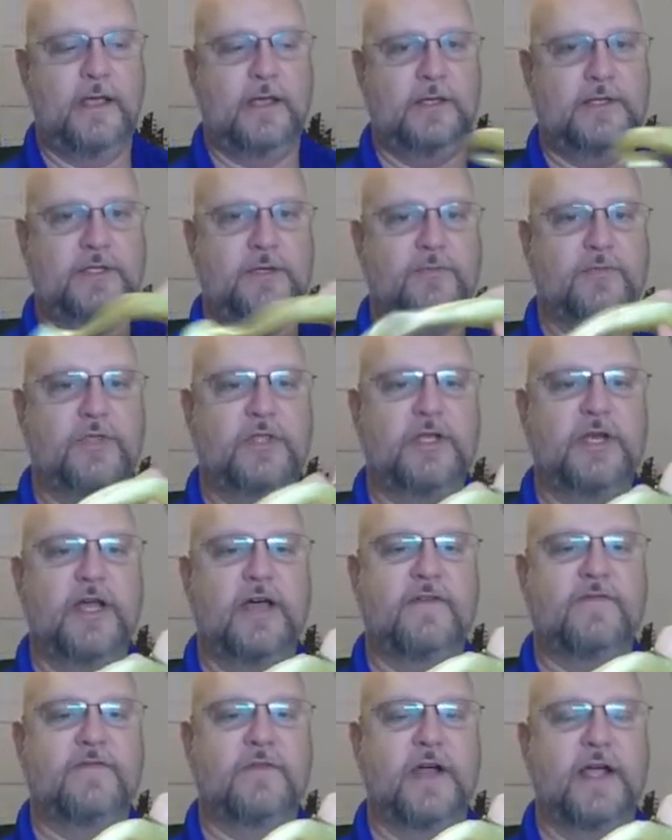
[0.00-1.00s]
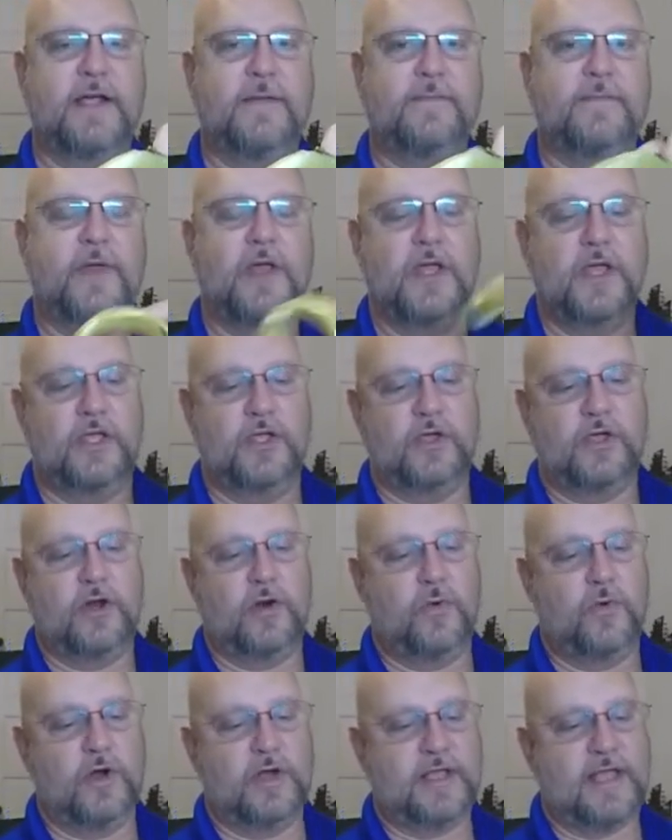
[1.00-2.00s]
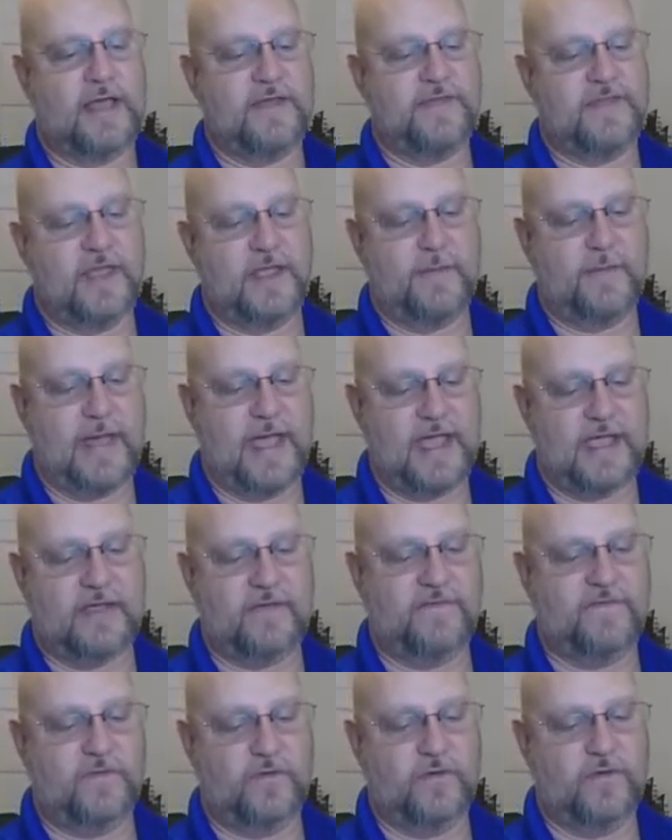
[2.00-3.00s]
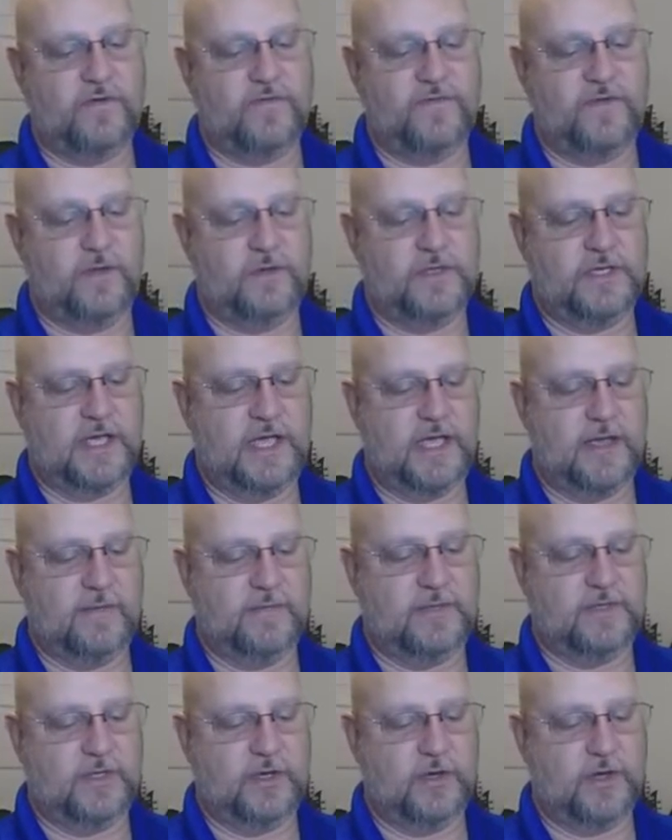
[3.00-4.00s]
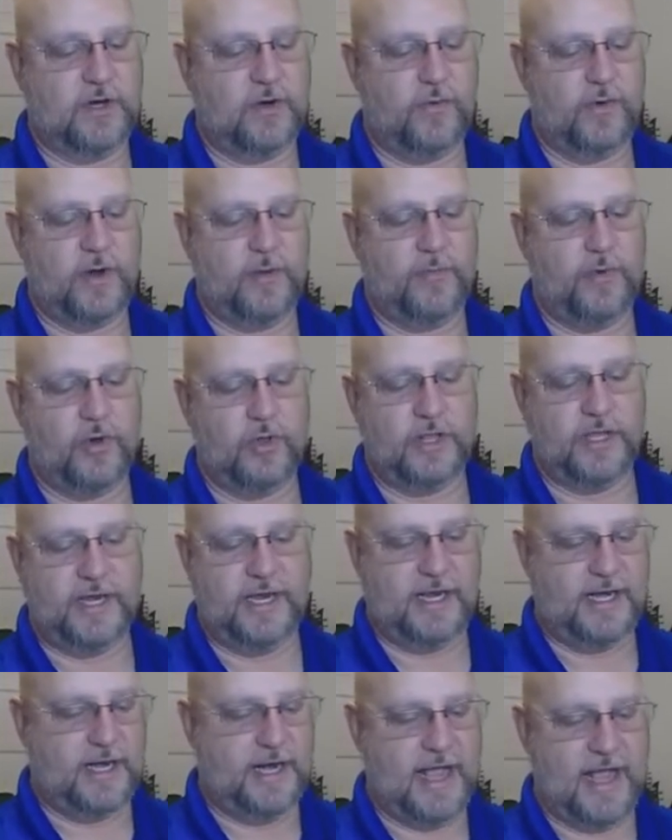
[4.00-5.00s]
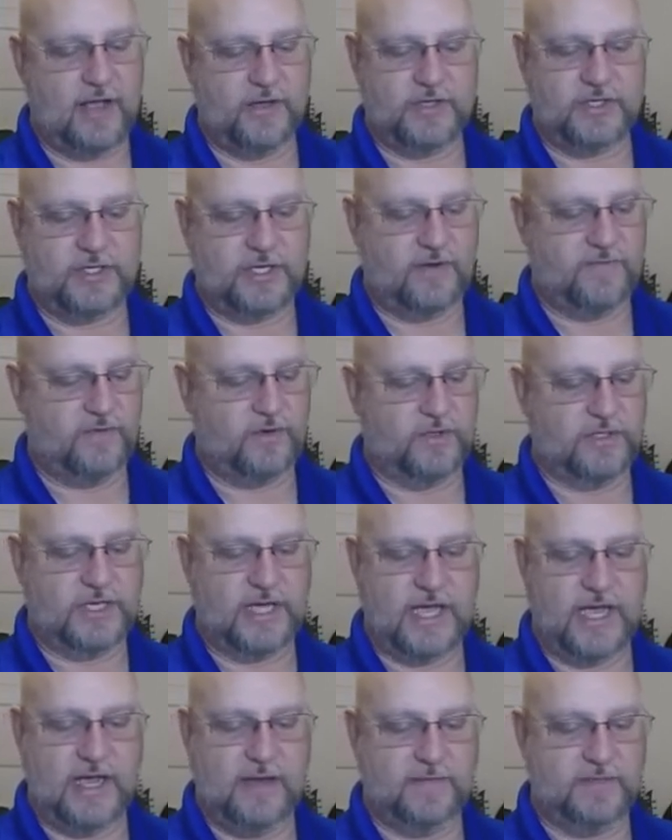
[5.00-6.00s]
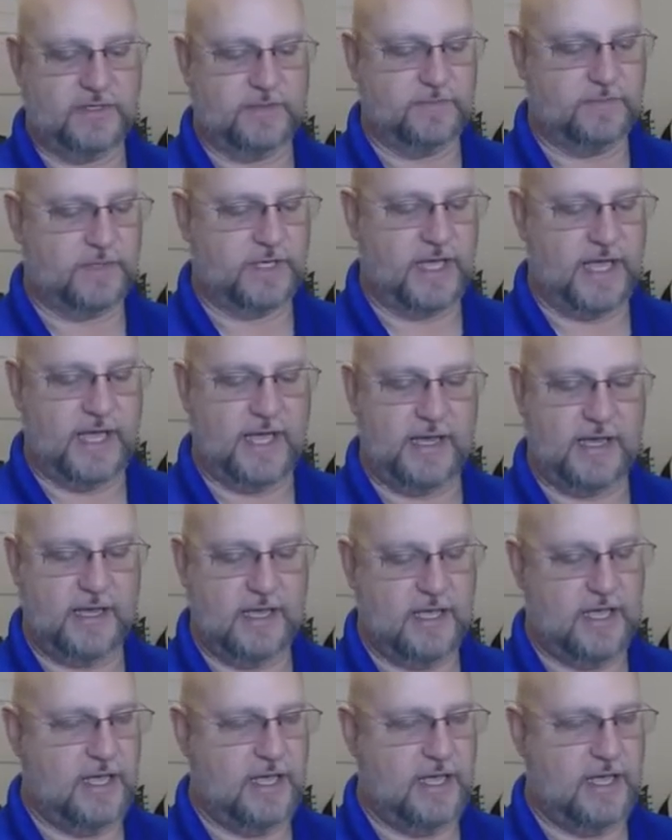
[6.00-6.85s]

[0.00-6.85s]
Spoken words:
Simple enough, right? You're going to work that thing back and forth a few times. You're going to want to pull it in and out several times, okay?